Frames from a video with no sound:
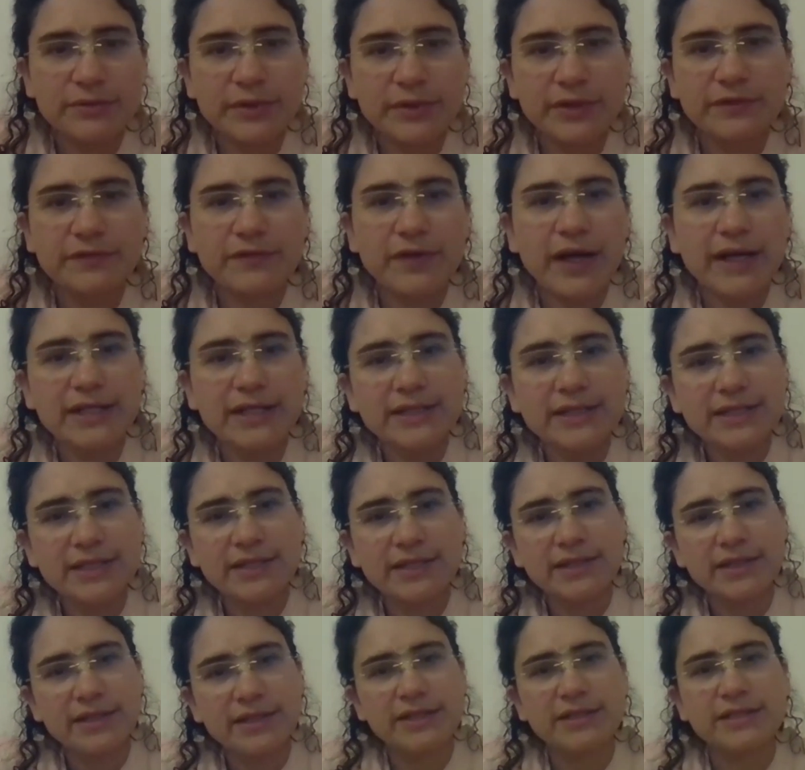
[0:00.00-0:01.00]
we find
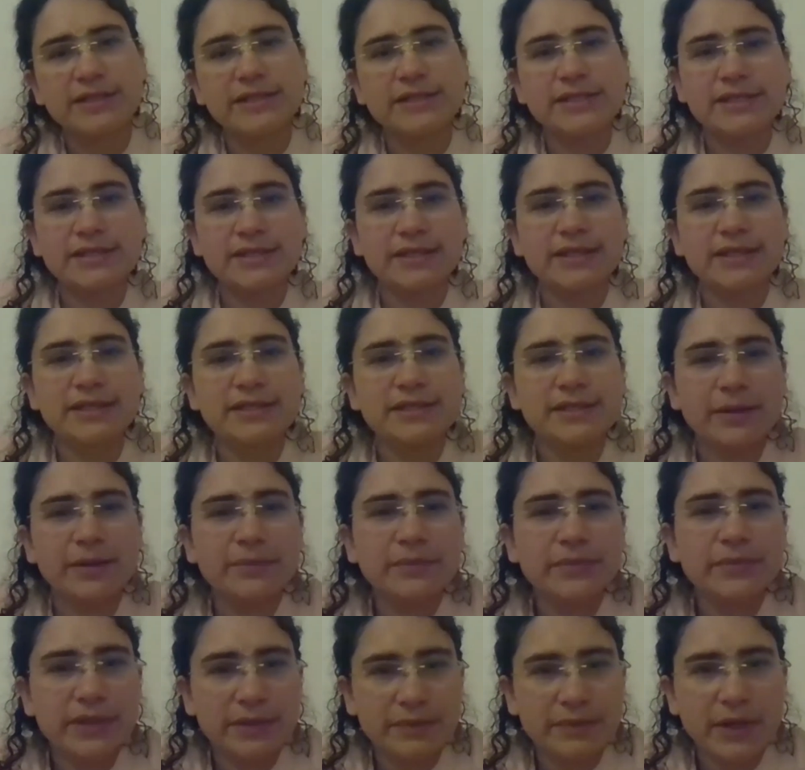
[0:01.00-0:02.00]
it is
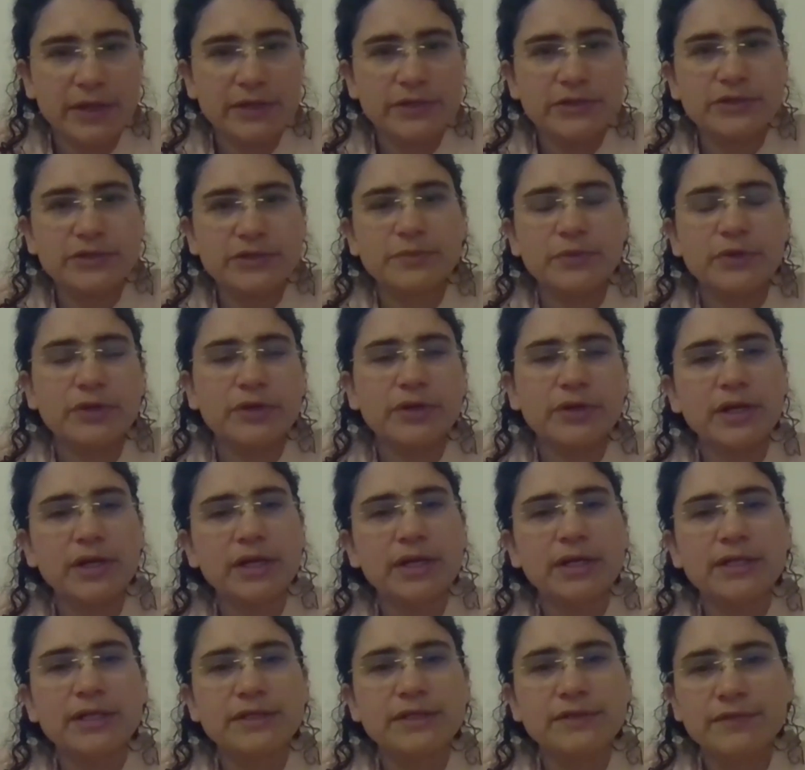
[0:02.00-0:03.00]
something much more
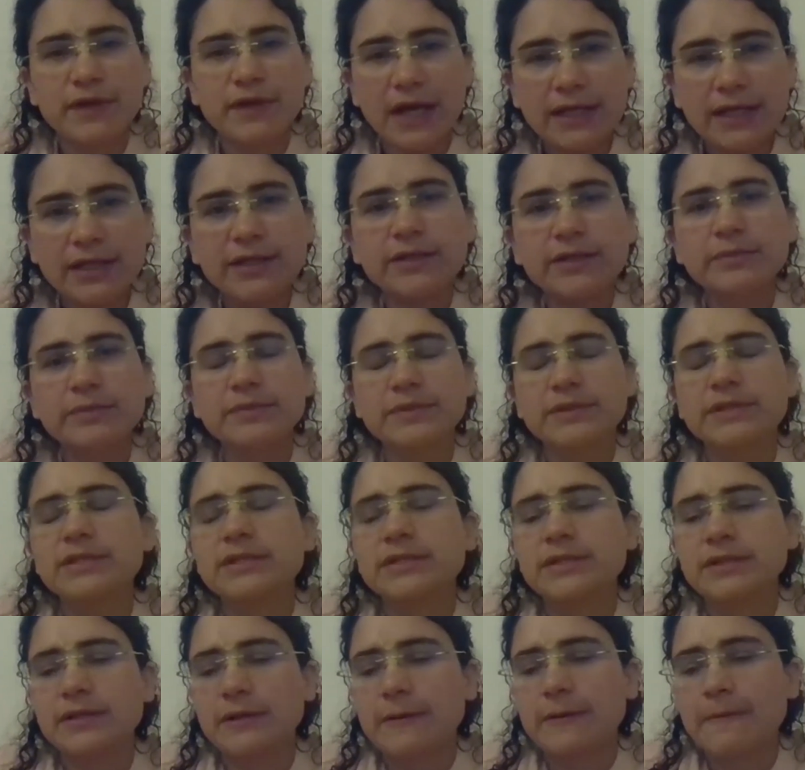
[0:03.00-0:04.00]

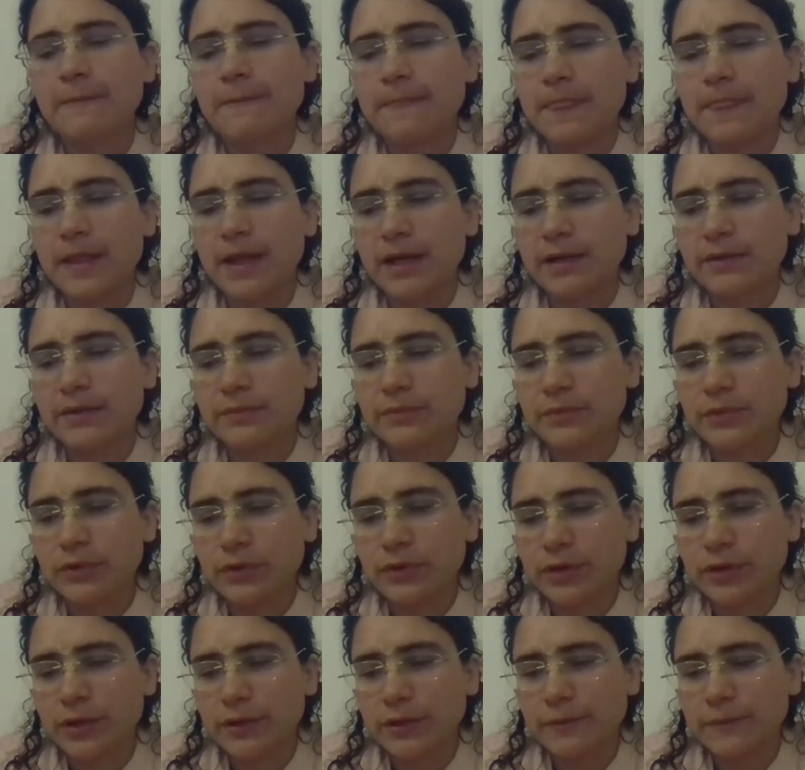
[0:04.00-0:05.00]
developed and
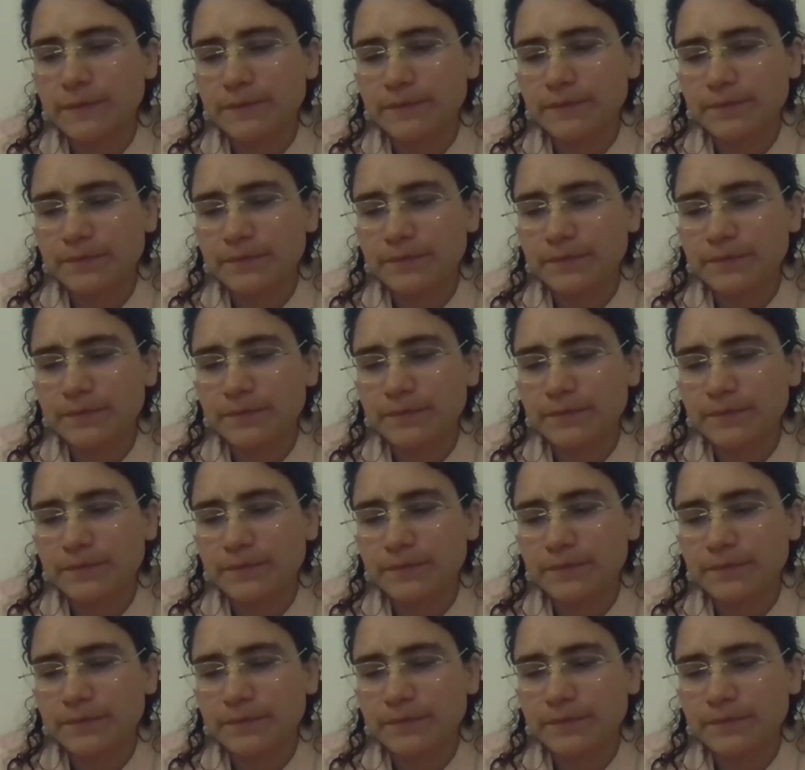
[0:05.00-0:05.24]
more